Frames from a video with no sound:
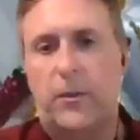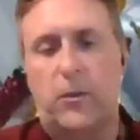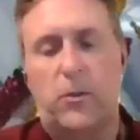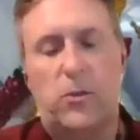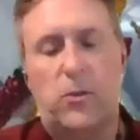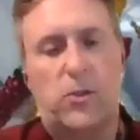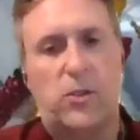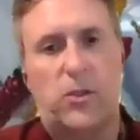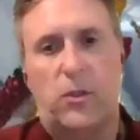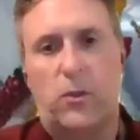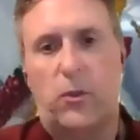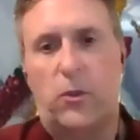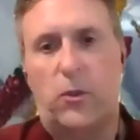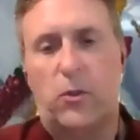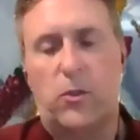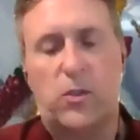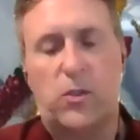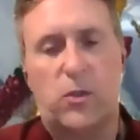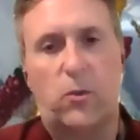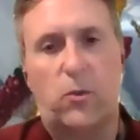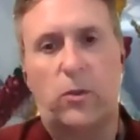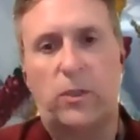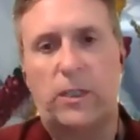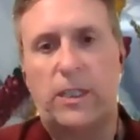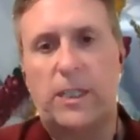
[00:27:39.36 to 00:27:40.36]
See? there's there's
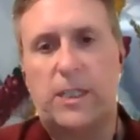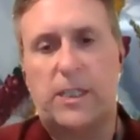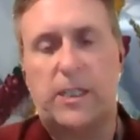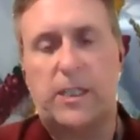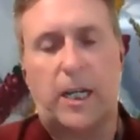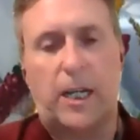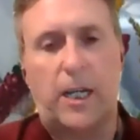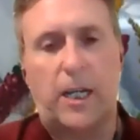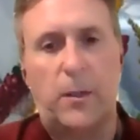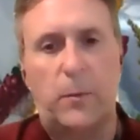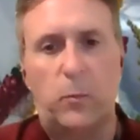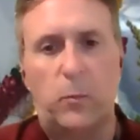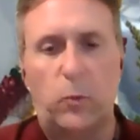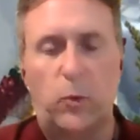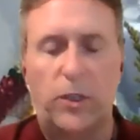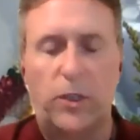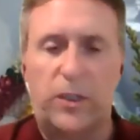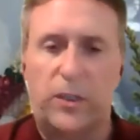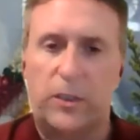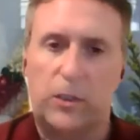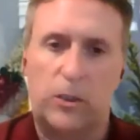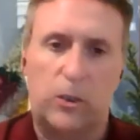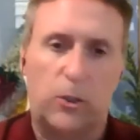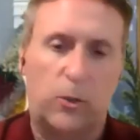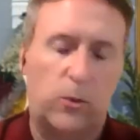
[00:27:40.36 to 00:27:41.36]
only time with
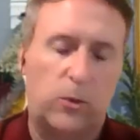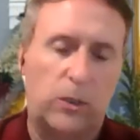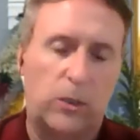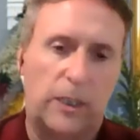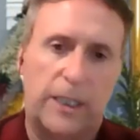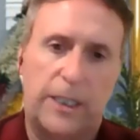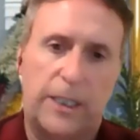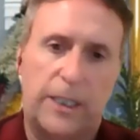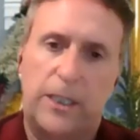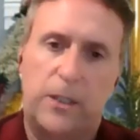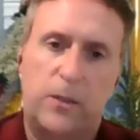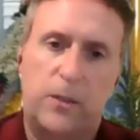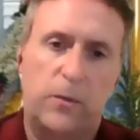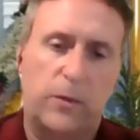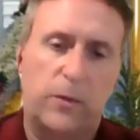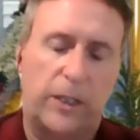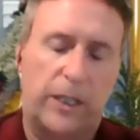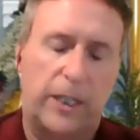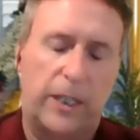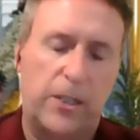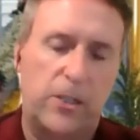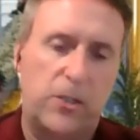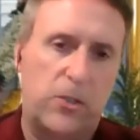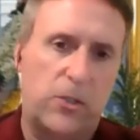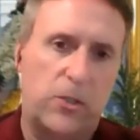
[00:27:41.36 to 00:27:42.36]
the local
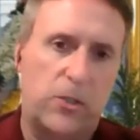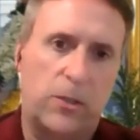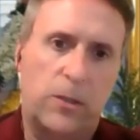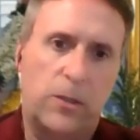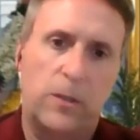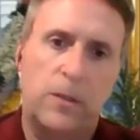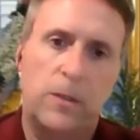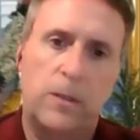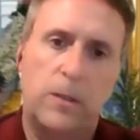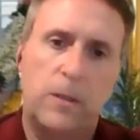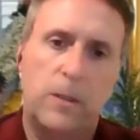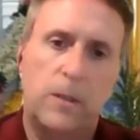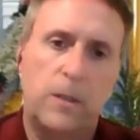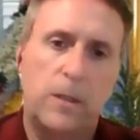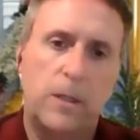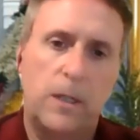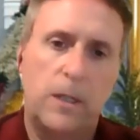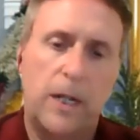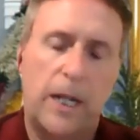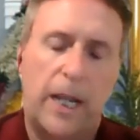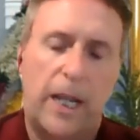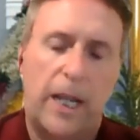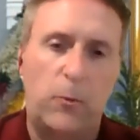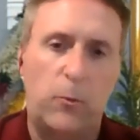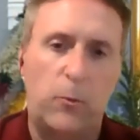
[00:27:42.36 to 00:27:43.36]
identification
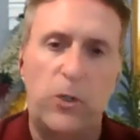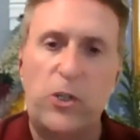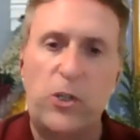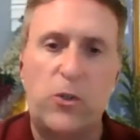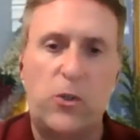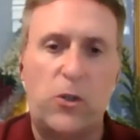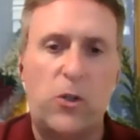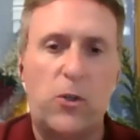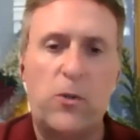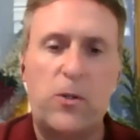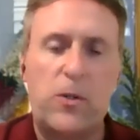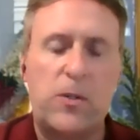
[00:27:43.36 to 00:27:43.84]
and when you know